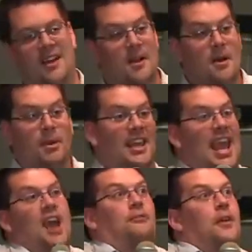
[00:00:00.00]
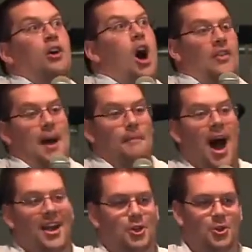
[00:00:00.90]
But it can't feel all that
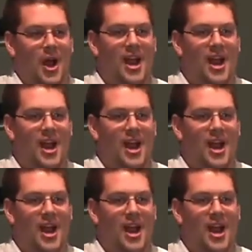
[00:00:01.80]
much, right?